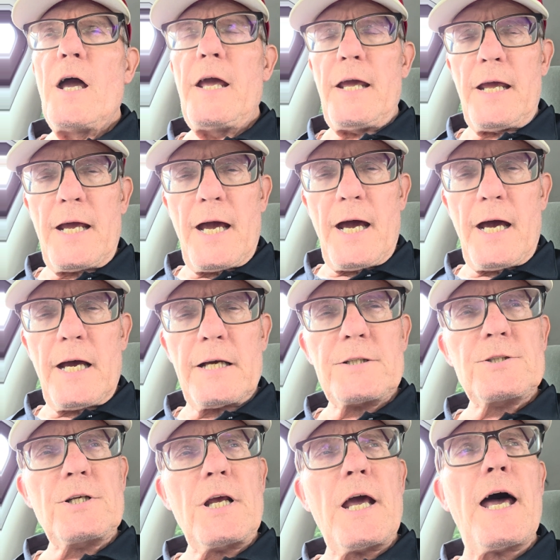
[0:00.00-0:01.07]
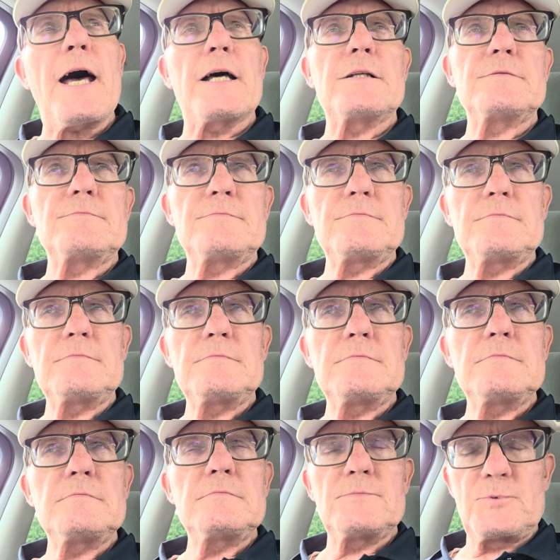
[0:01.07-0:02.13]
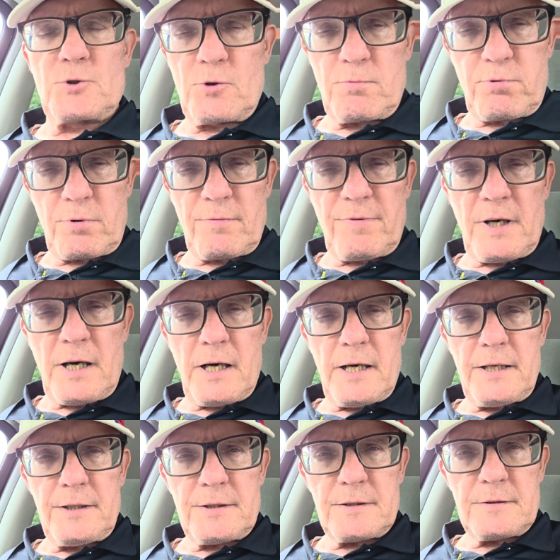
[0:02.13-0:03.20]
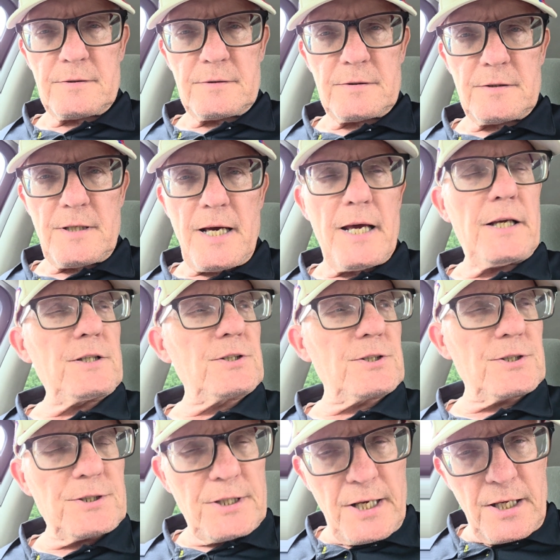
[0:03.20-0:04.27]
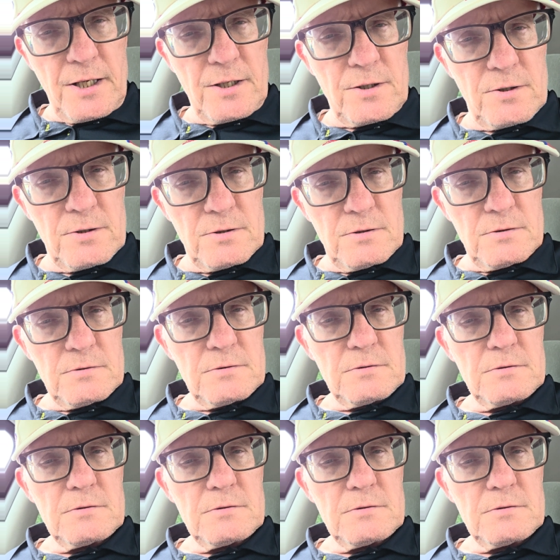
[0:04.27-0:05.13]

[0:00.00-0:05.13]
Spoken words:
he has yet to provide a single